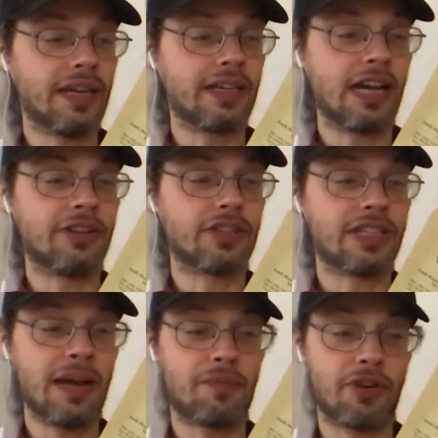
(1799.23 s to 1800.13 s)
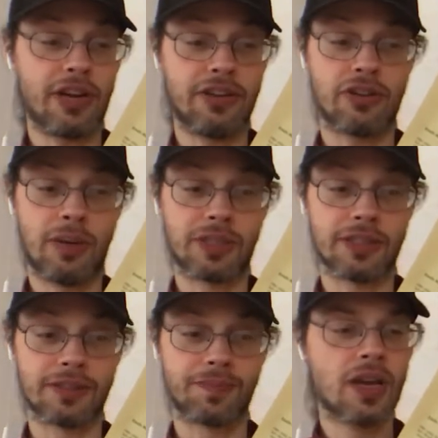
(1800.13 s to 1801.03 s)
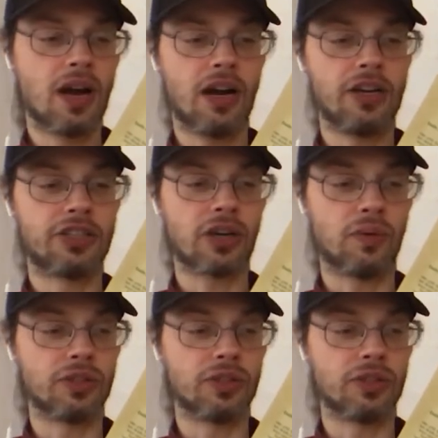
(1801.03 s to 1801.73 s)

encountered temporary interruptions. Earnshaw